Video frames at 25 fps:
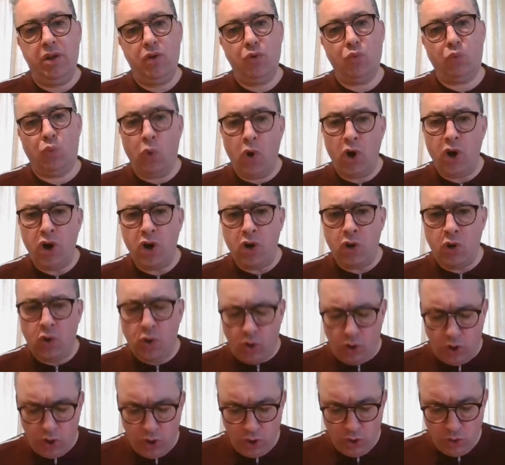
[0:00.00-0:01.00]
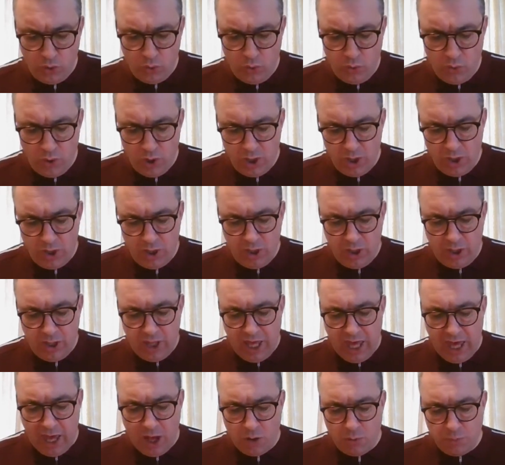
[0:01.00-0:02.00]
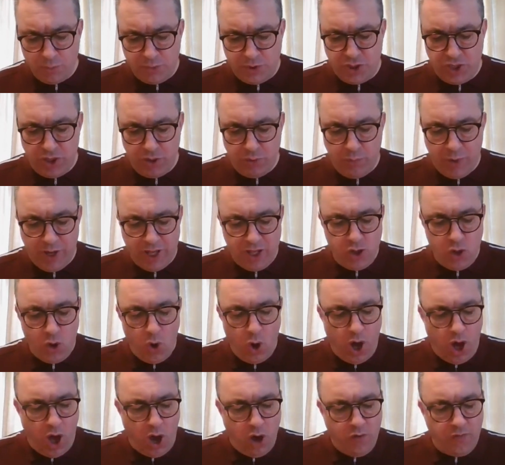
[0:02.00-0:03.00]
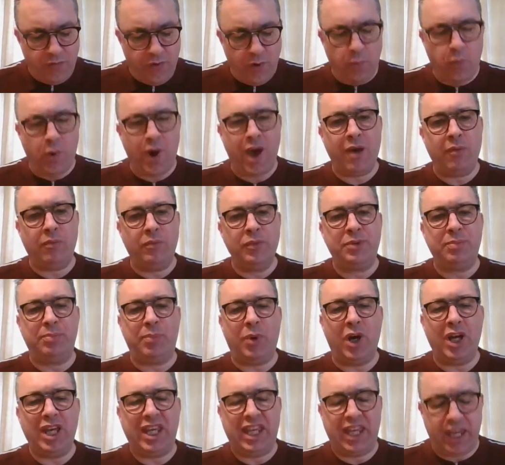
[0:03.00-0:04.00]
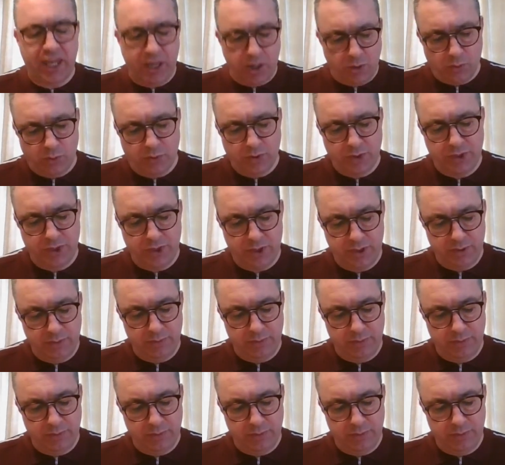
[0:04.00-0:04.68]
What or who helps you when you're overwhelmed by guilt?